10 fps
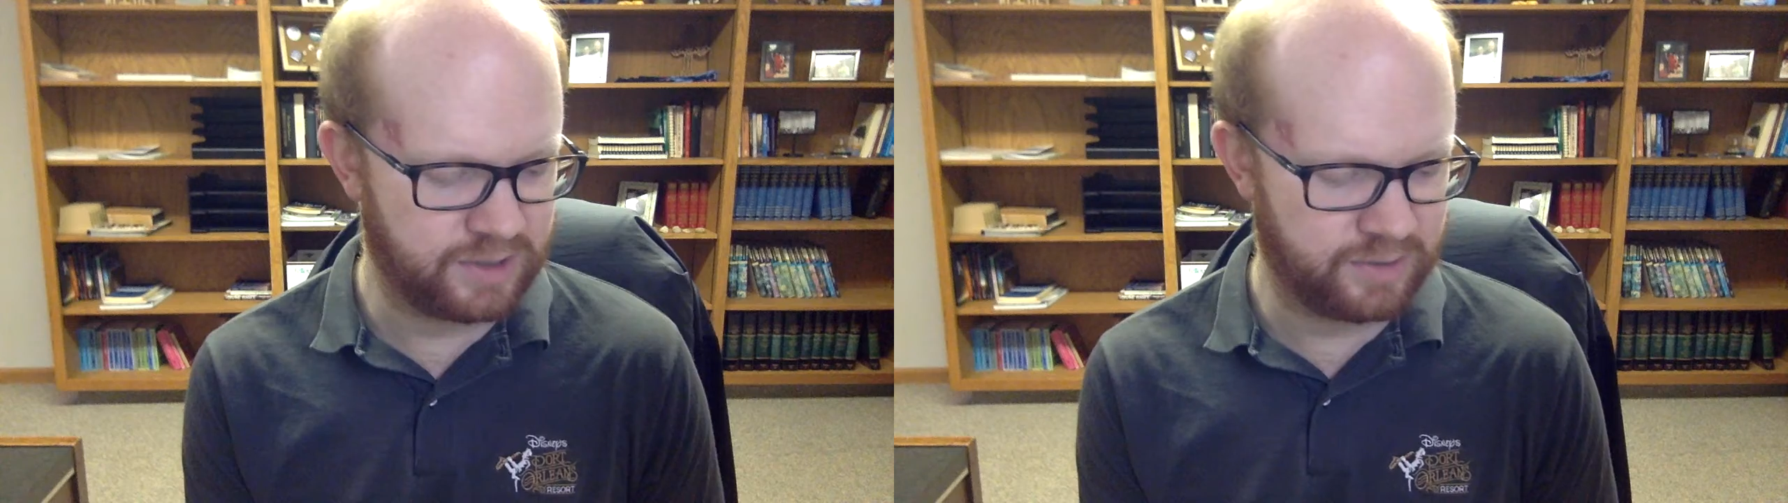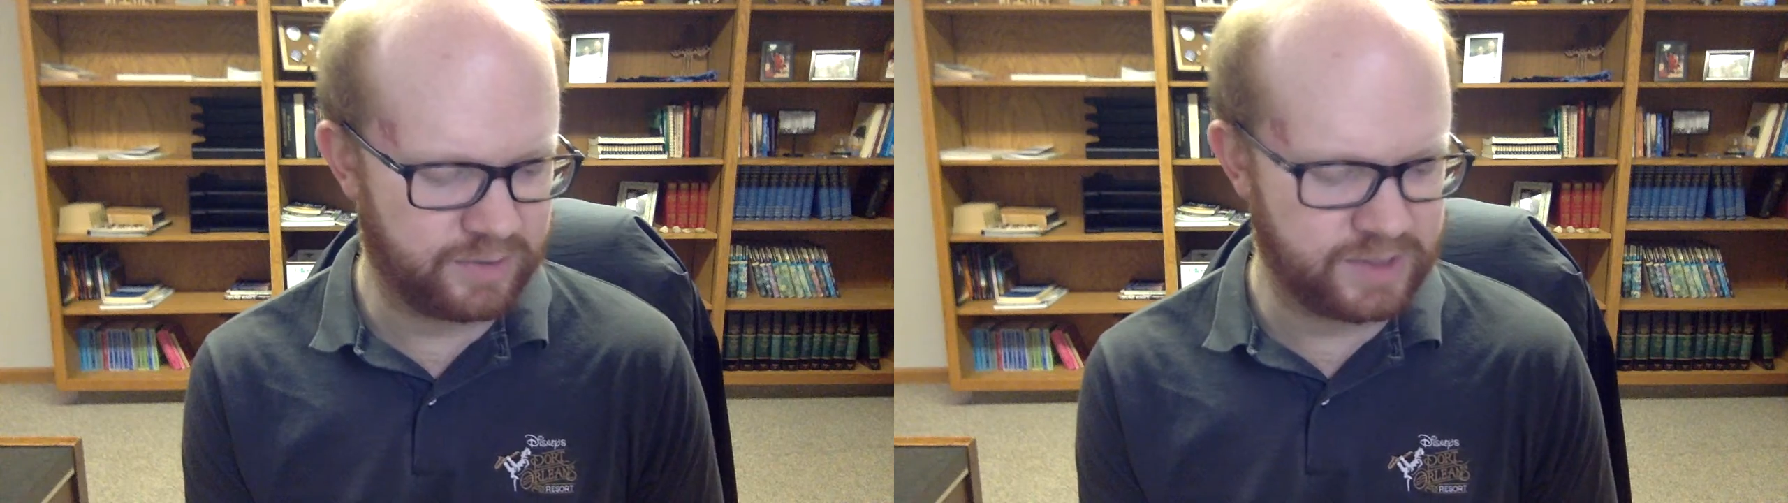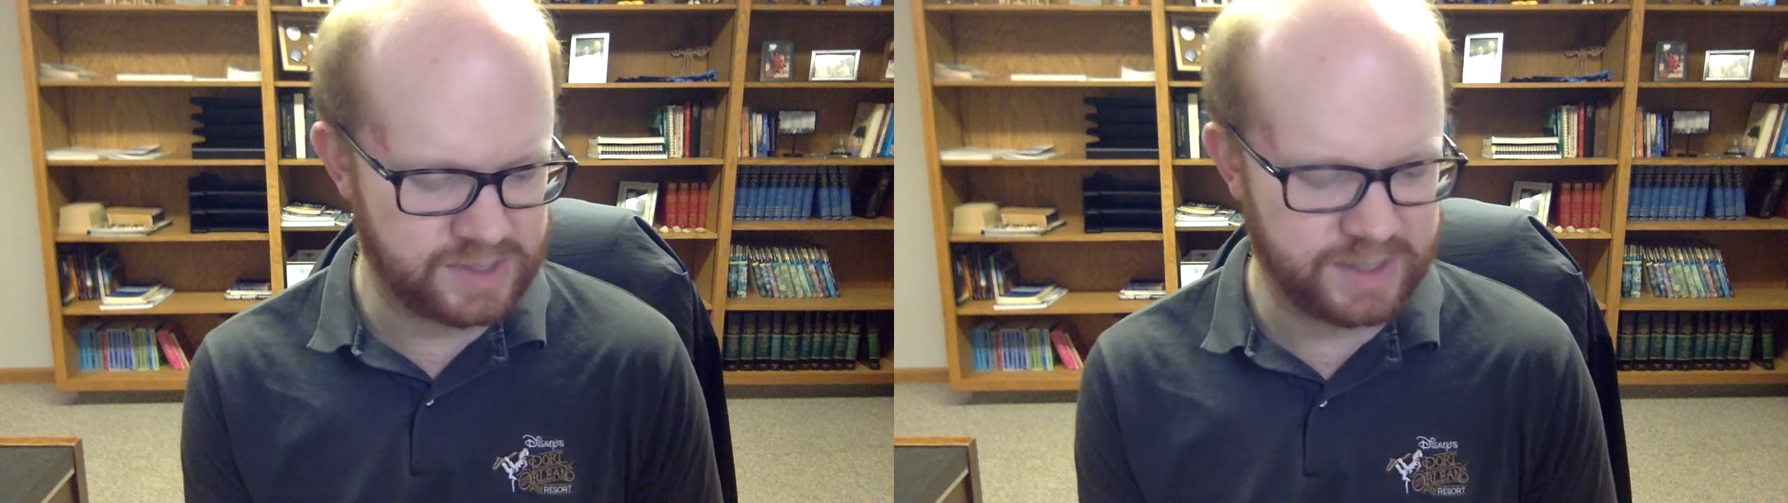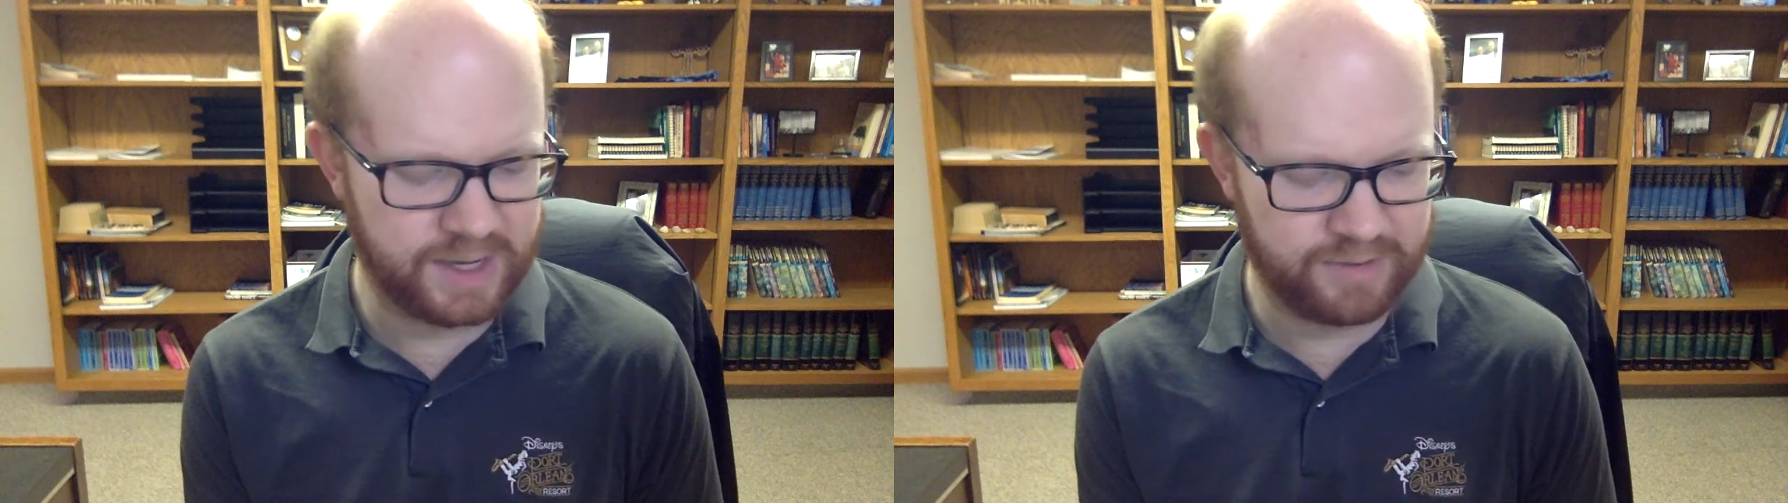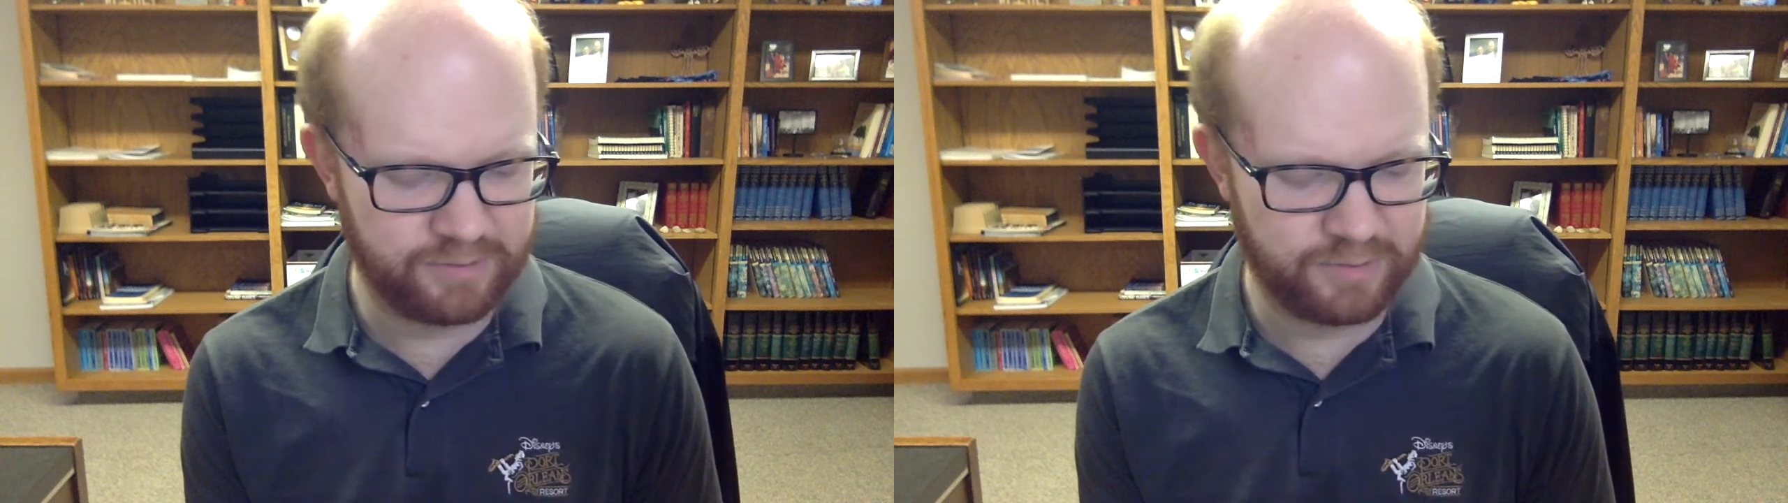of his
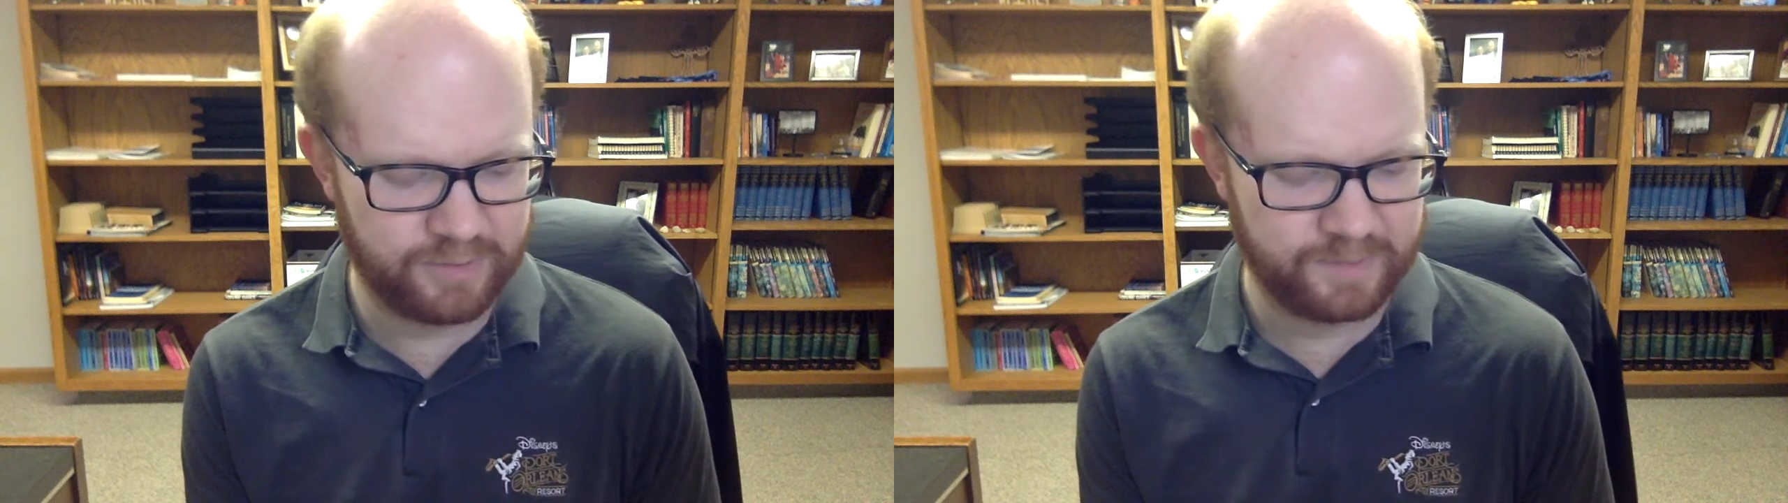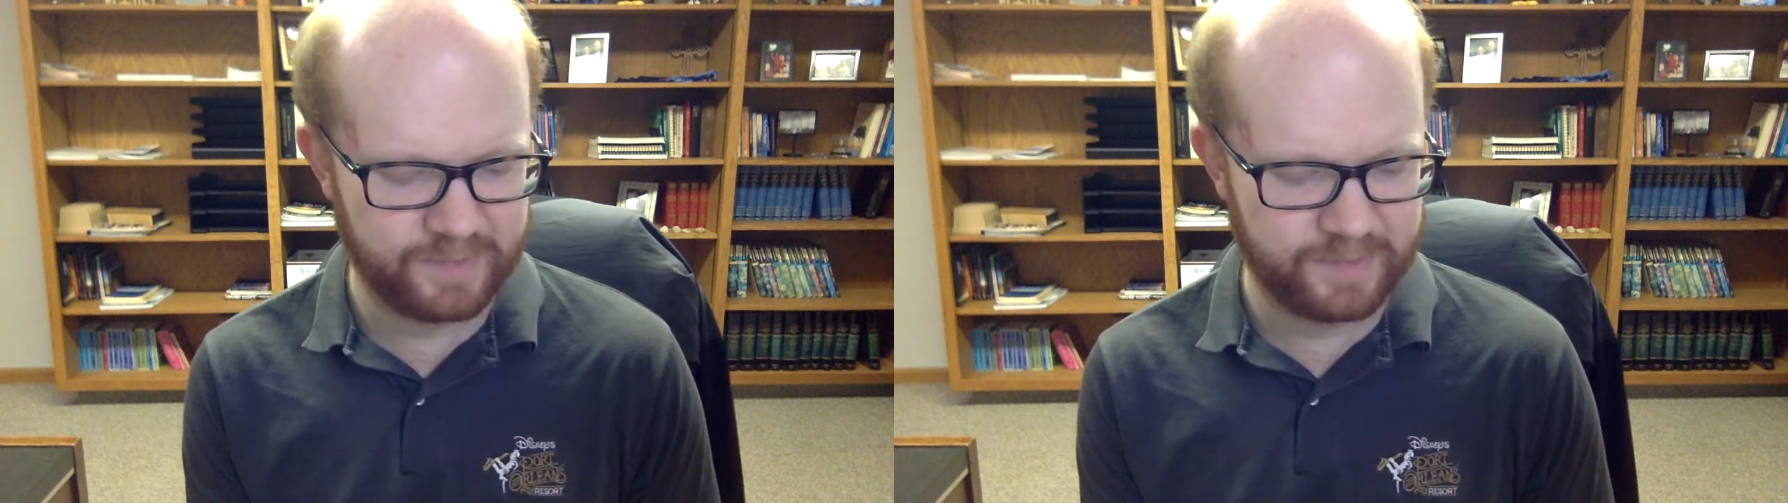love.